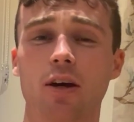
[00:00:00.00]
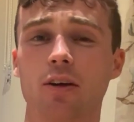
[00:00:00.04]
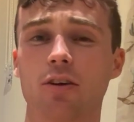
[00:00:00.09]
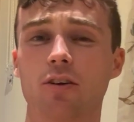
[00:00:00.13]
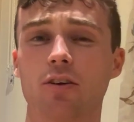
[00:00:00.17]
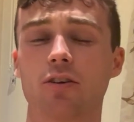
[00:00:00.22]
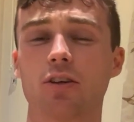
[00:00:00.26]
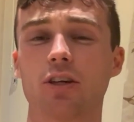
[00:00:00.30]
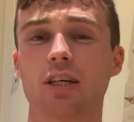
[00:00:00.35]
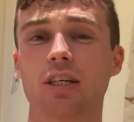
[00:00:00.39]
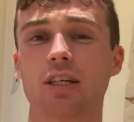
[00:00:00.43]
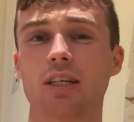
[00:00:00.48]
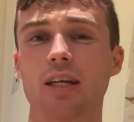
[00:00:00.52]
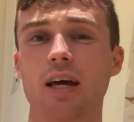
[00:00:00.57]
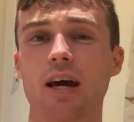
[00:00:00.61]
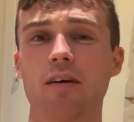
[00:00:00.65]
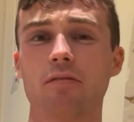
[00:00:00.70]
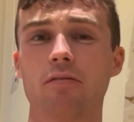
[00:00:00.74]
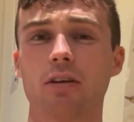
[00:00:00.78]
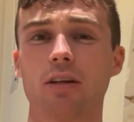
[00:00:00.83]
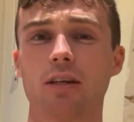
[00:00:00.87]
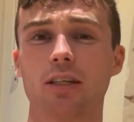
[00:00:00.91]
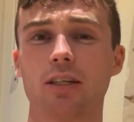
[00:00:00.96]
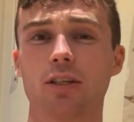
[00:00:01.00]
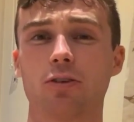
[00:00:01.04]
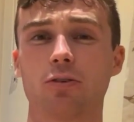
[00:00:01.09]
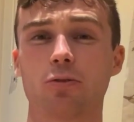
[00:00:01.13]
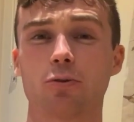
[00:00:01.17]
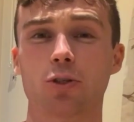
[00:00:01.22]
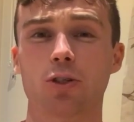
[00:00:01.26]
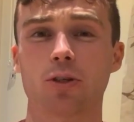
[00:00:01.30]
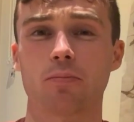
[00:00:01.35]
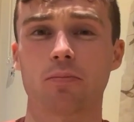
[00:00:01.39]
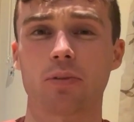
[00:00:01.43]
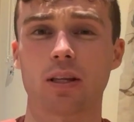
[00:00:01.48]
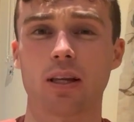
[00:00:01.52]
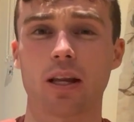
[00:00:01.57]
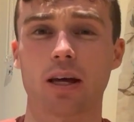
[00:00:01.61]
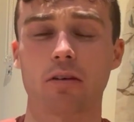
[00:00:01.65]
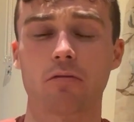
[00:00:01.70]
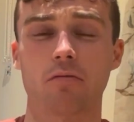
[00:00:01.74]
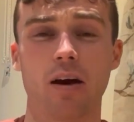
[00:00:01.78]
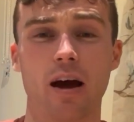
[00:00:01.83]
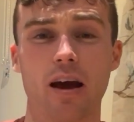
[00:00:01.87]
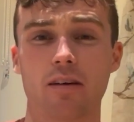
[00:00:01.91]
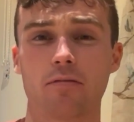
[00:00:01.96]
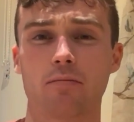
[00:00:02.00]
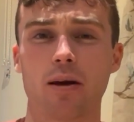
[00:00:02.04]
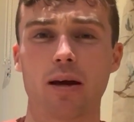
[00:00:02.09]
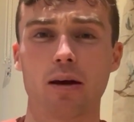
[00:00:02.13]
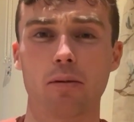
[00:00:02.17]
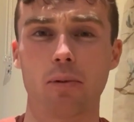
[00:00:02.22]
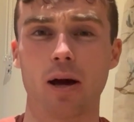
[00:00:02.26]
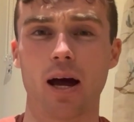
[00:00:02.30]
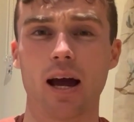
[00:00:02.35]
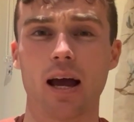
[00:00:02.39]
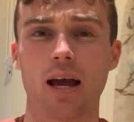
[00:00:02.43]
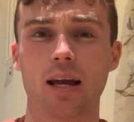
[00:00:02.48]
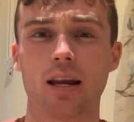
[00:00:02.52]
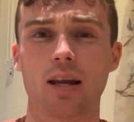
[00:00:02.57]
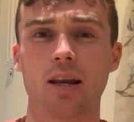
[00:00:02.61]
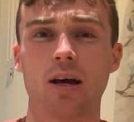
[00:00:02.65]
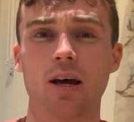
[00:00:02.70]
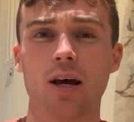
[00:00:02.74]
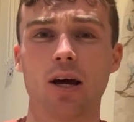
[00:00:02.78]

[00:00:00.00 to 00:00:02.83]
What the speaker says: Now, you can definitely do something like 5 by a mile